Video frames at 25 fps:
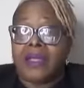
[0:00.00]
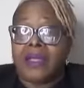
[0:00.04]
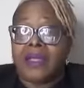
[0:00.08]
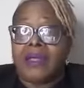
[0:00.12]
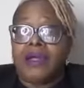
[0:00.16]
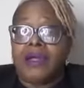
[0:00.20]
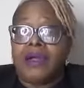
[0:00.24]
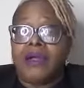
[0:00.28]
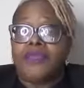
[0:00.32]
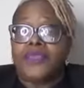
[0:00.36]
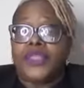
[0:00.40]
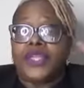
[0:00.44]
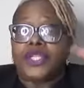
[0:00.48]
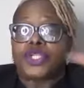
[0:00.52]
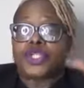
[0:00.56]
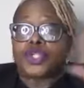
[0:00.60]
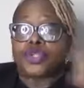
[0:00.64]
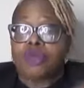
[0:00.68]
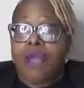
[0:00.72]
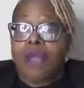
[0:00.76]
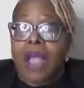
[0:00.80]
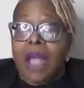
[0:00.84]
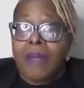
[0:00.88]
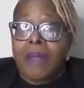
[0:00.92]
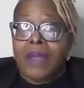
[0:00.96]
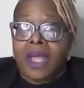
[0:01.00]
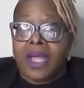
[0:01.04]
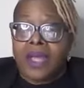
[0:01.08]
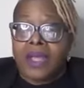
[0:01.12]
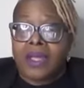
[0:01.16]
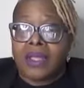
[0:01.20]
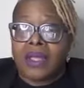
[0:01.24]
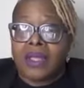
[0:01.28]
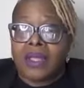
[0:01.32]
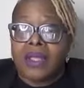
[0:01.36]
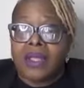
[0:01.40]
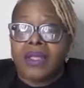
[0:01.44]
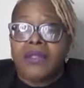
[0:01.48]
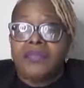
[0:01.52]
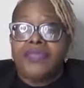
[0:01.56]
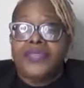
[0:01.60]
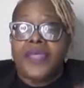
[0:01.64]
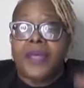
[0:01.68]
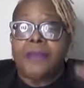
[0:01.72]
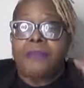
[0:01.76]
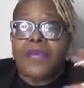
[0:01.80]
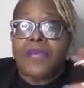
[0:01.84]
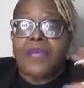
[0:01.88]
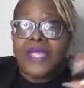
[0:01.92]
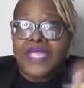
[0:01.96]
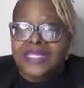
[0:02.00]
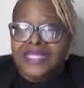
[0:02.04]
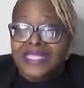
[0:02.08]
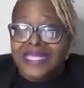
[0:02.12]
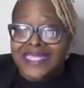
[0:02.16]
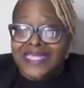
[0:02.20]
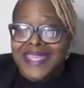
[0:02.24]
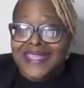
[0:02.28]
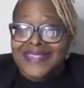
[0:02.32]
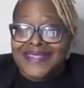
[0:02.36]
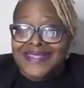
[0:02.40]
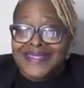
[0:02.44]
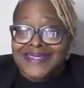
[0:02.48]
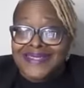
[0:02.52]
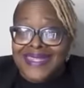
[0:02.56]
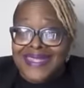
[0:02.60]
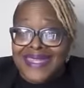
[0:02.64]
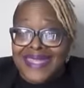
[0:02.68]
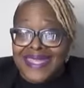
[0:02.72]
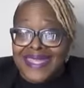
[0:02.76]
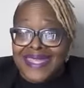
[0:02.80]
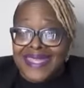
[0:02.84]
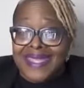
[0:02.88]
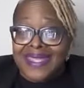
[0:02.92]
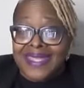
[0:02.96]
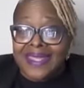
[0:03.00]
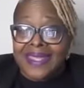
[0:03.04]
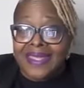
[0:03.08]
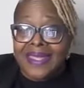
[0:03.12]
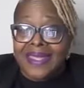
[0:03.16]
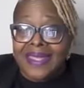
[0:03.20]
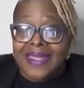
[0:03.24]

the trauma, the PTSD,